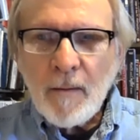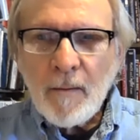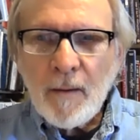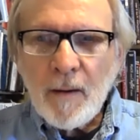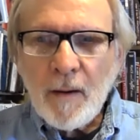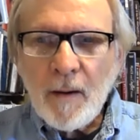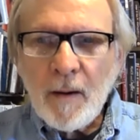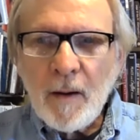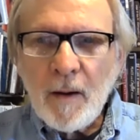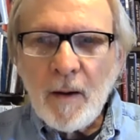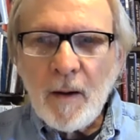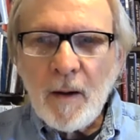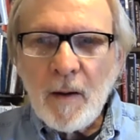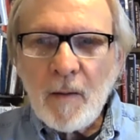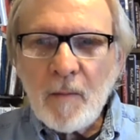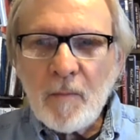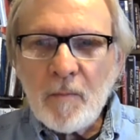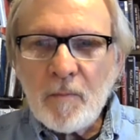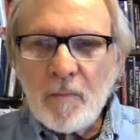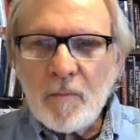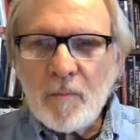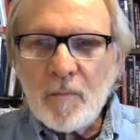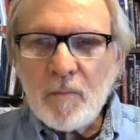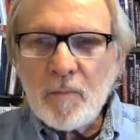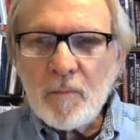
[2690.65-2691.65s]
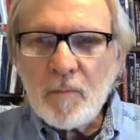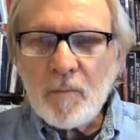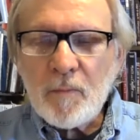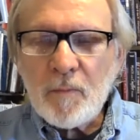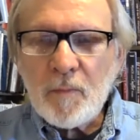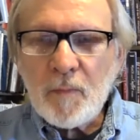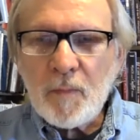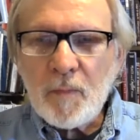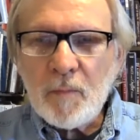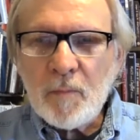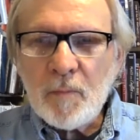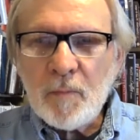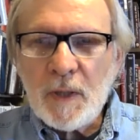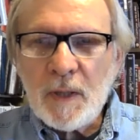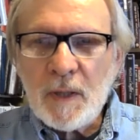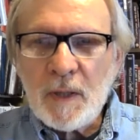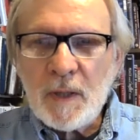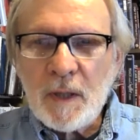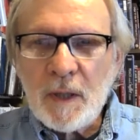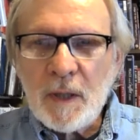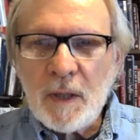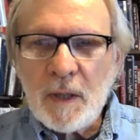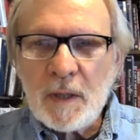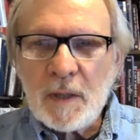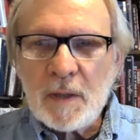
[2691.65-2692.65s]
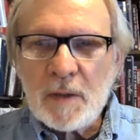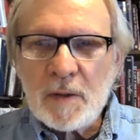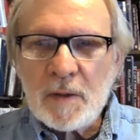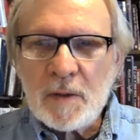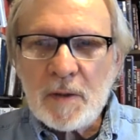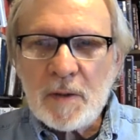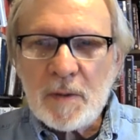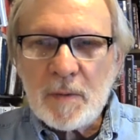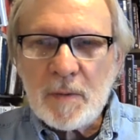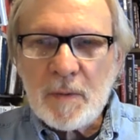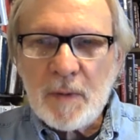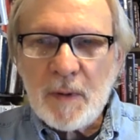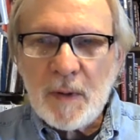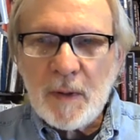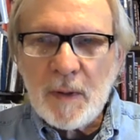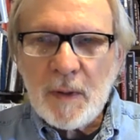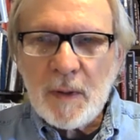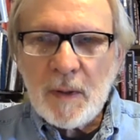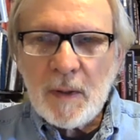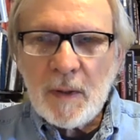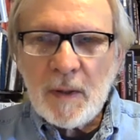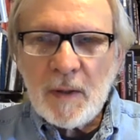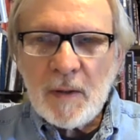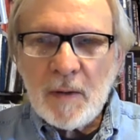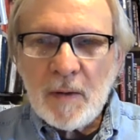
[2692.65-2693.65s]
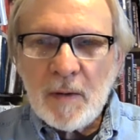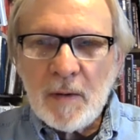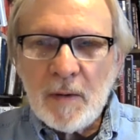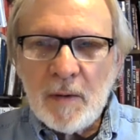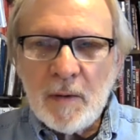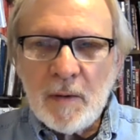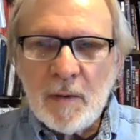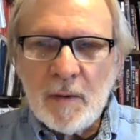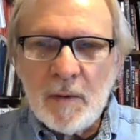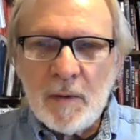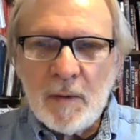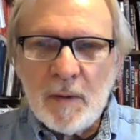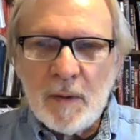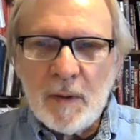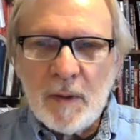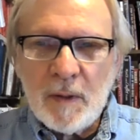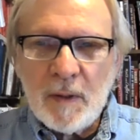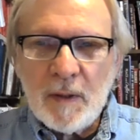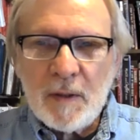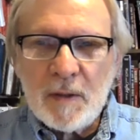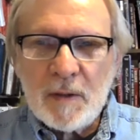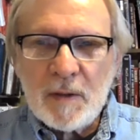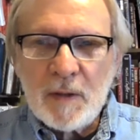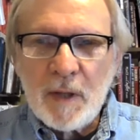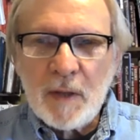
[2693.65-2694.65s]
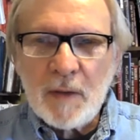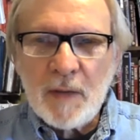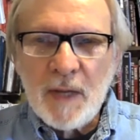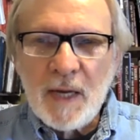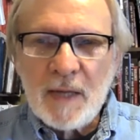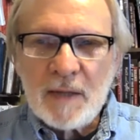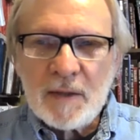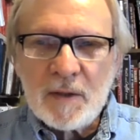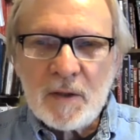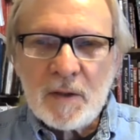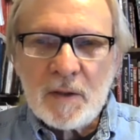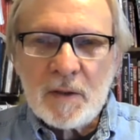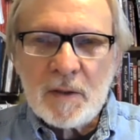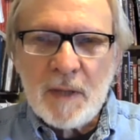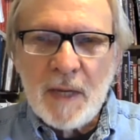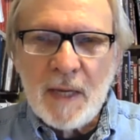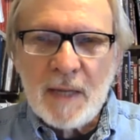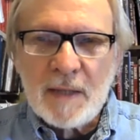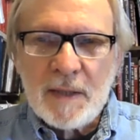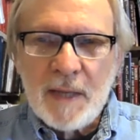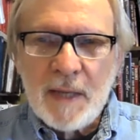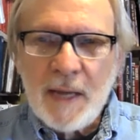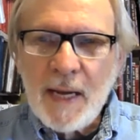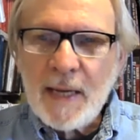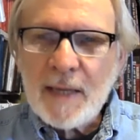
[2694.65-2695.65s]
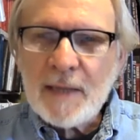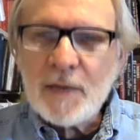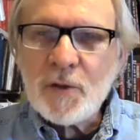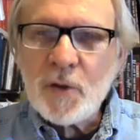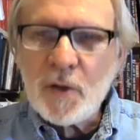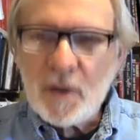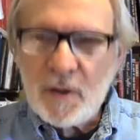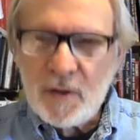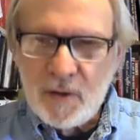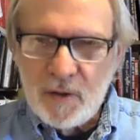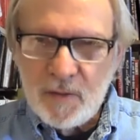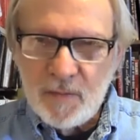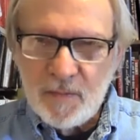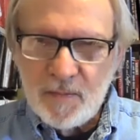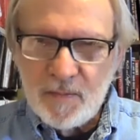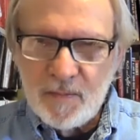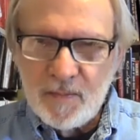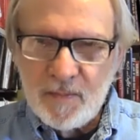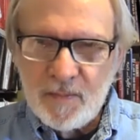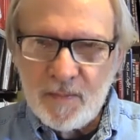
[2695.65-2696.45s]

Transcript: um, because he said that's, that's ageism.